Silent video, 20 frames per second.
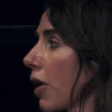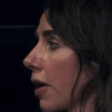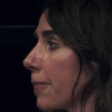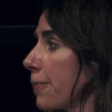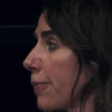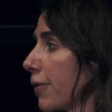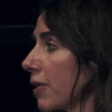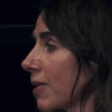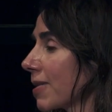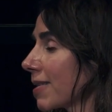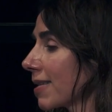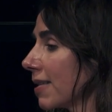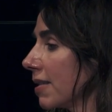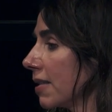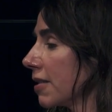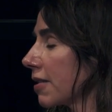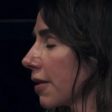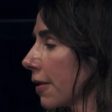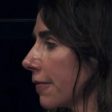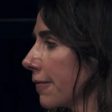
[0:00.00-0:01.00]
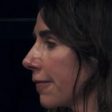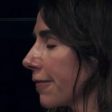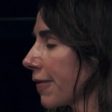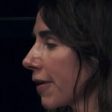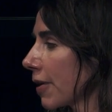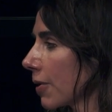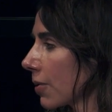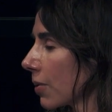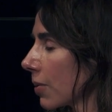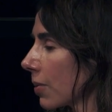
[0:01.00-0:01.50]
I personally don't
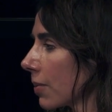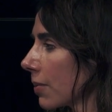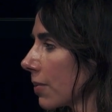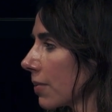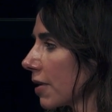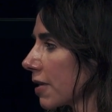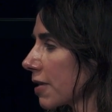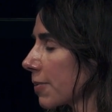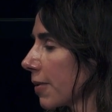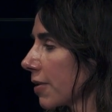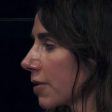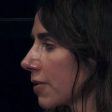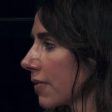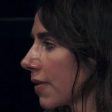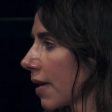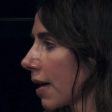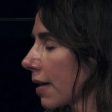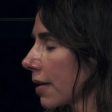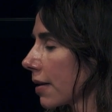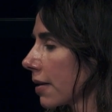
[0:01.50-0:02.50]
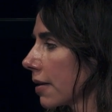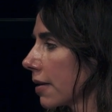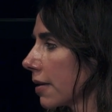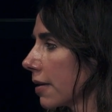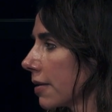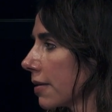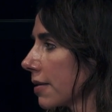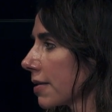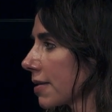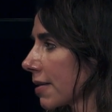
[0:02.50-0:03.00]
feel there's much of that
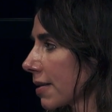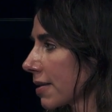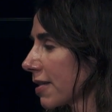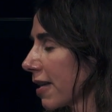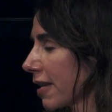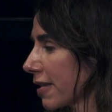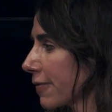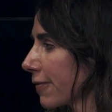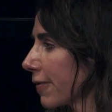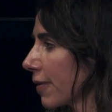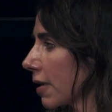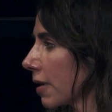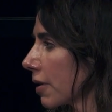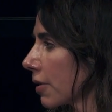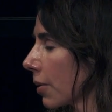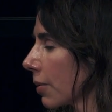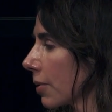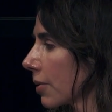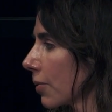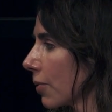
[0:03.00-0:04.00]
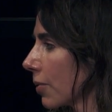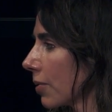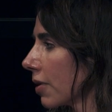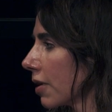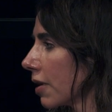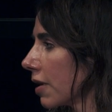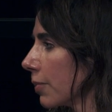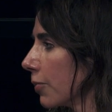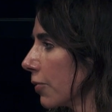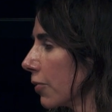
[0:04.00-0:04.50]
successfully going on
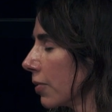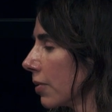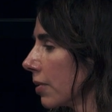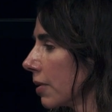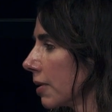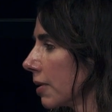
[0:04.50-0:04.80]
anymore.